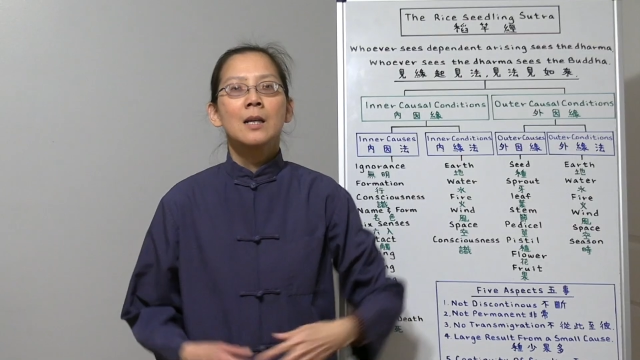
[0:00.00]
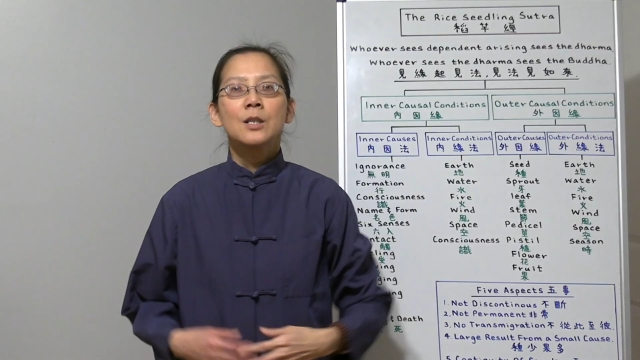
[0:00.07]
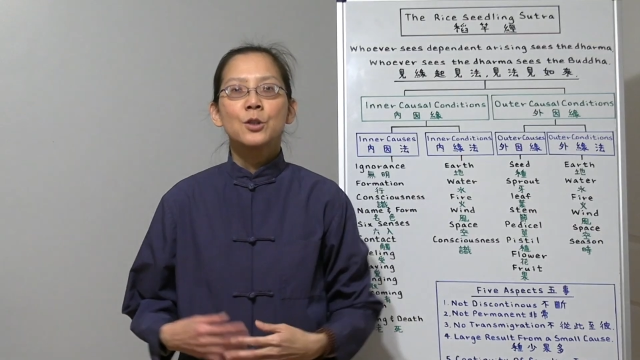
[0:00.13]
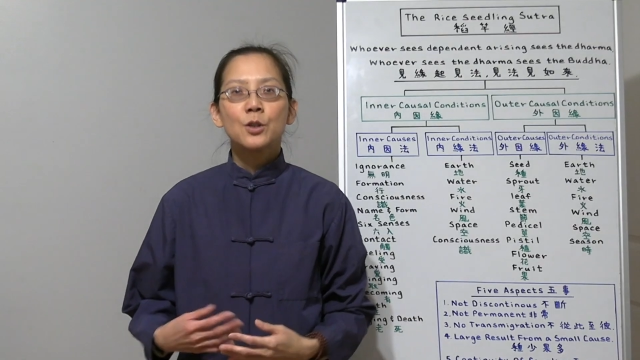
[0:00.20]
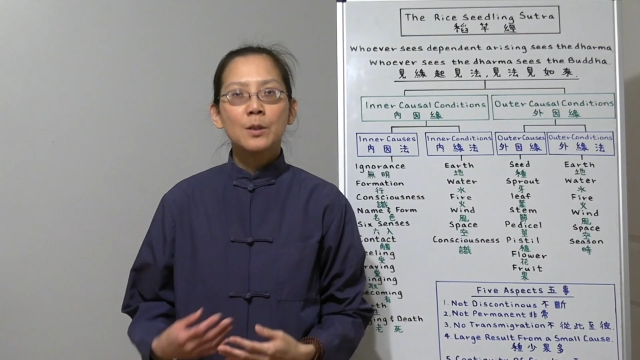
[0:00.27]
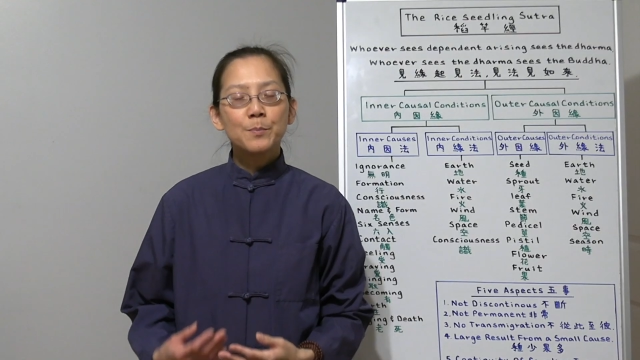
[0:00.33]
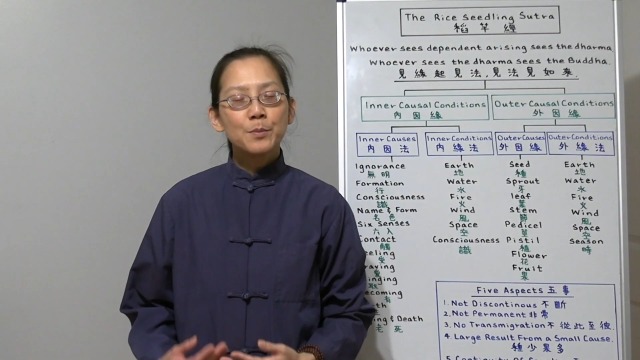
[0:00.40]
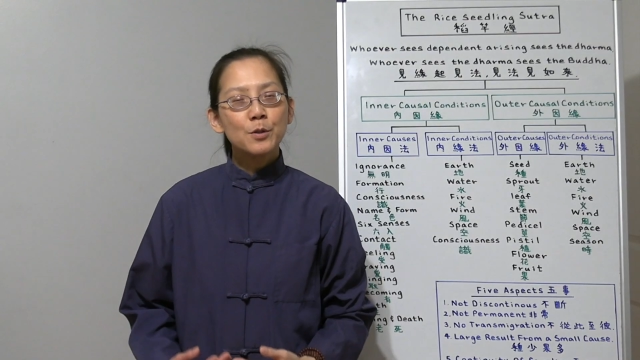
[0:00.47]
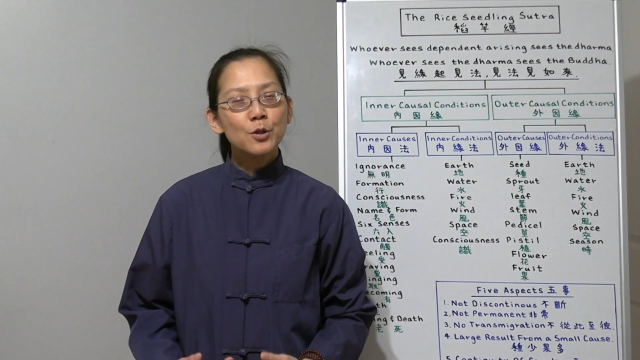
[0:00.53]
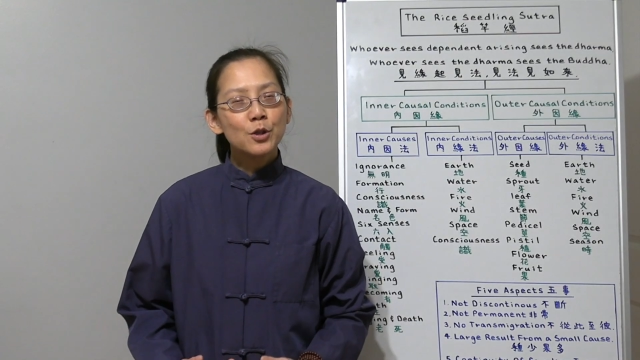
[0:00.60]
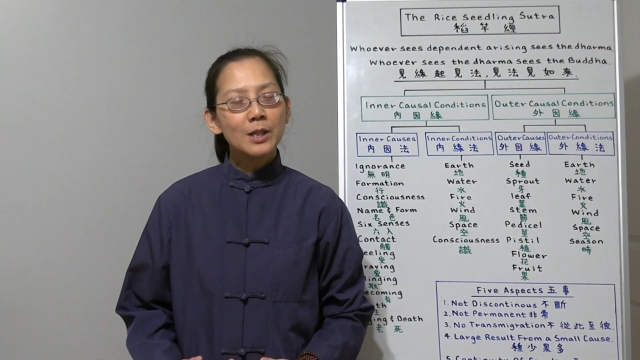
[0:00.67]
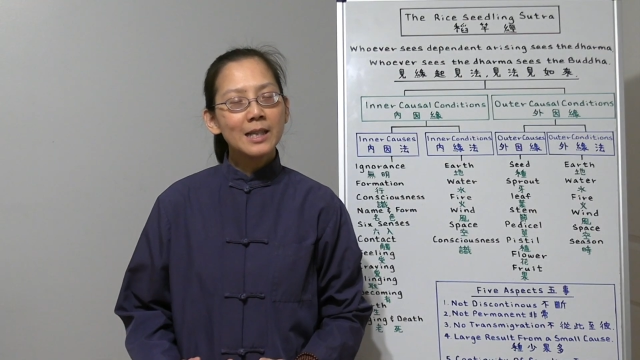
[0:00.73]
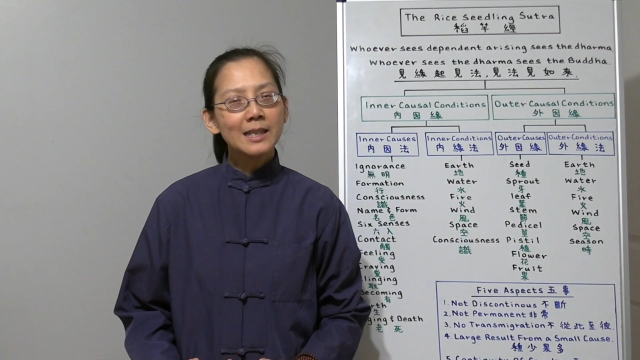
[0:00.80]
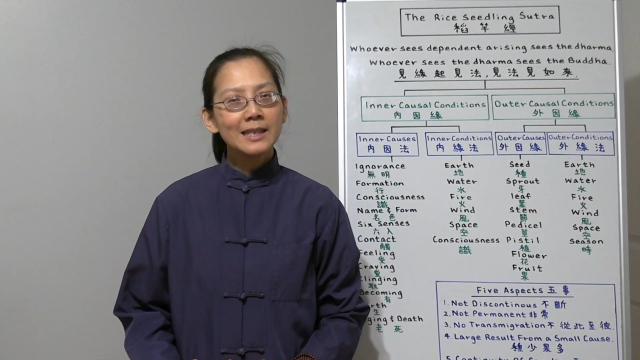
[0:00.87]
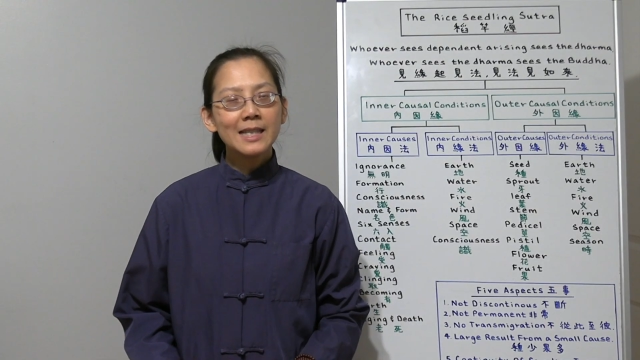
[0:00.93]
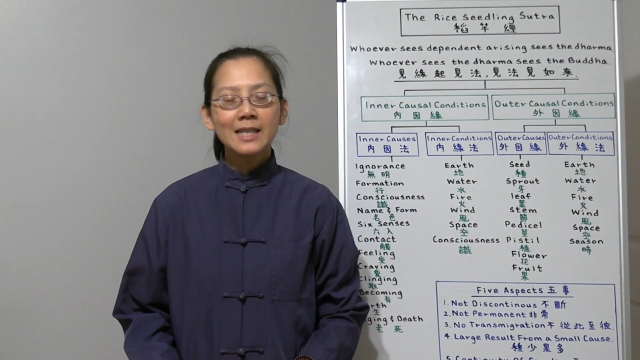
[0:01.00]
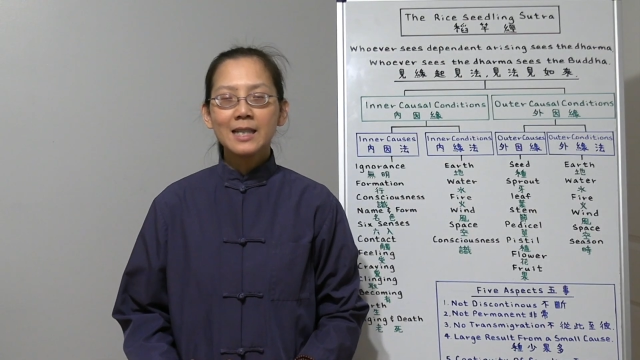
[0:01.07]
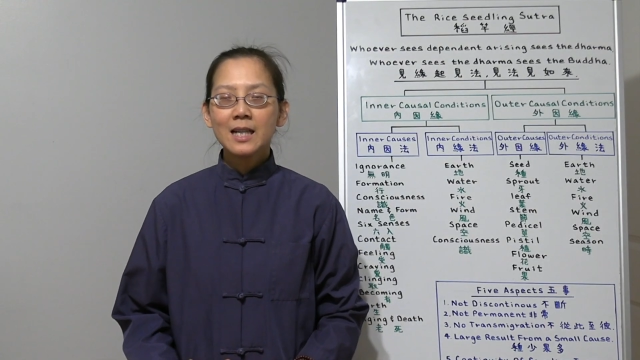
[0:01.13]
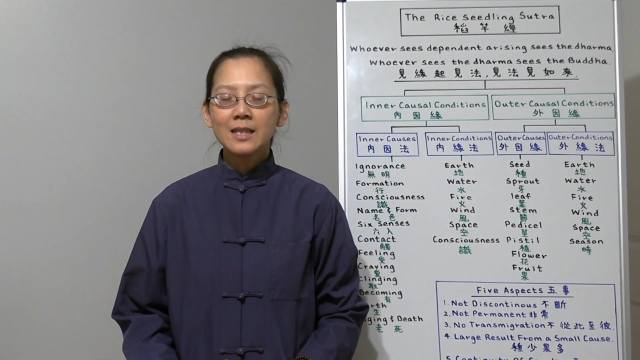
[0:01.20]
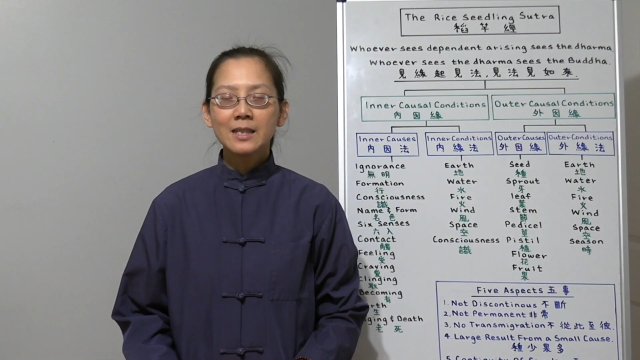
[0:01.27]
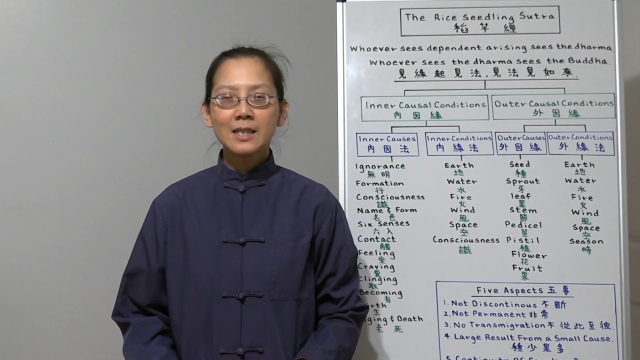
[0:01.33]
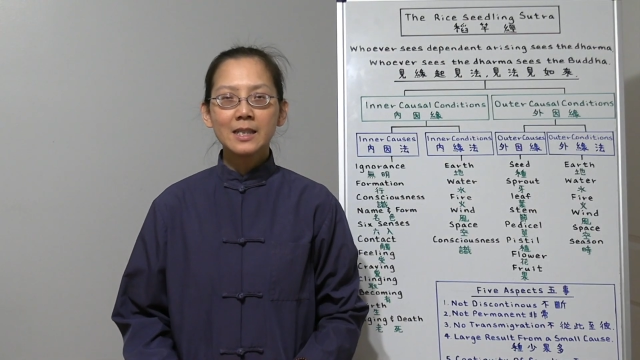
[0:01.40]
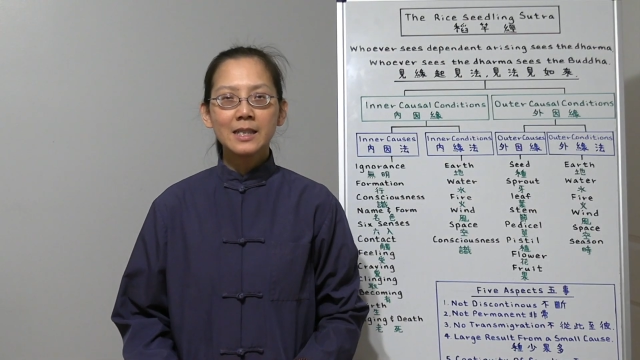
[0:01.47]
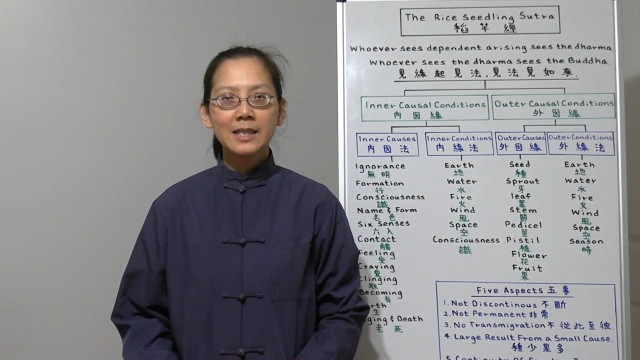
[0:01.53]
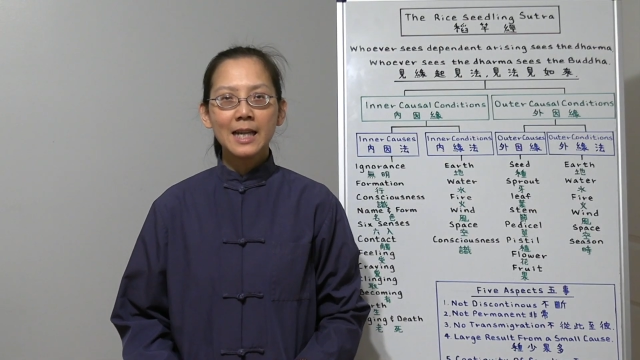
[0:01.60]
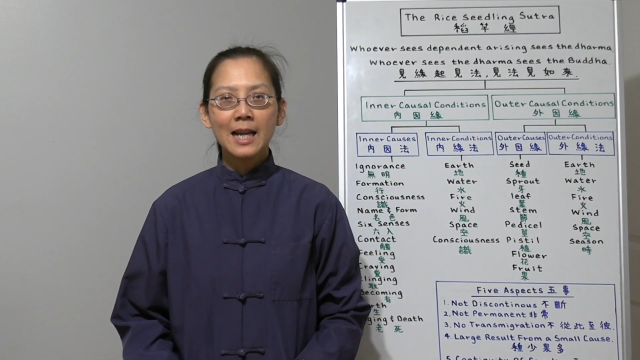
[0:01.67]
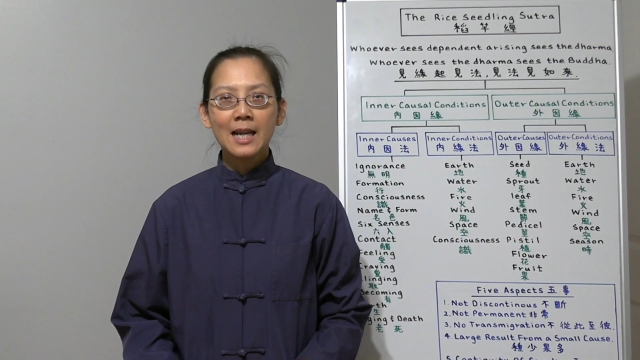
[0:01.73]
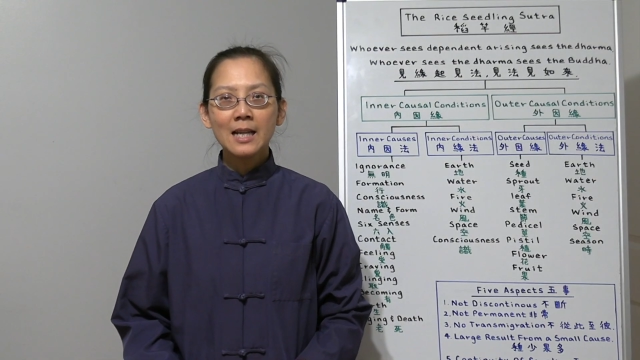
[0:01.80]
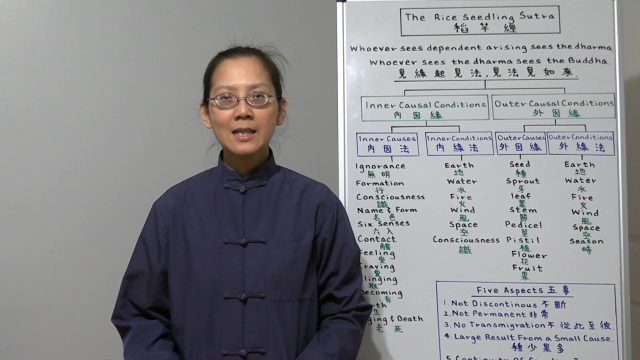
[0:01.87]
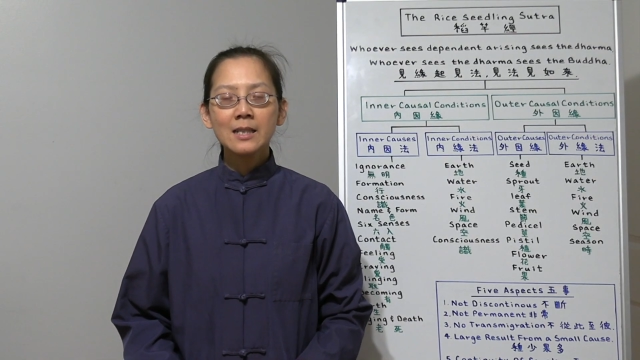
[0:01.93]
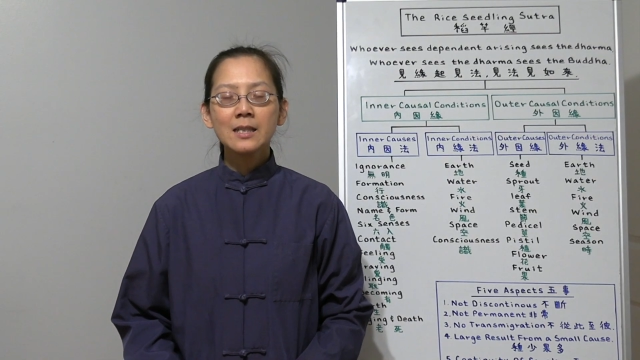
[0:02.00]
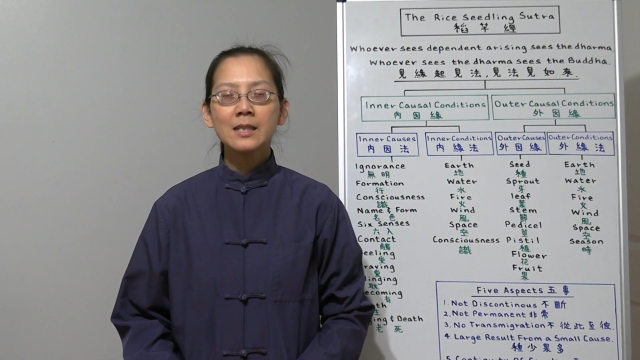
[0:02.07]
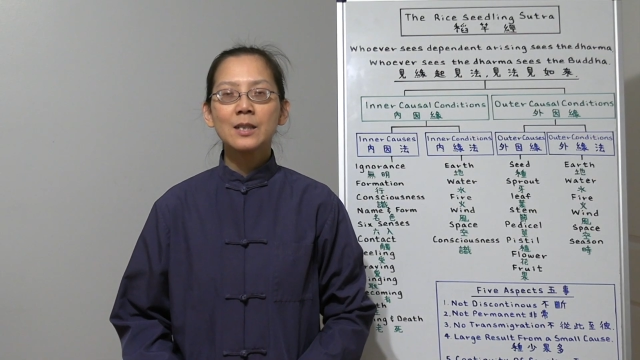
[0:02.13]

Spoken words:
Shriputra didn't understand,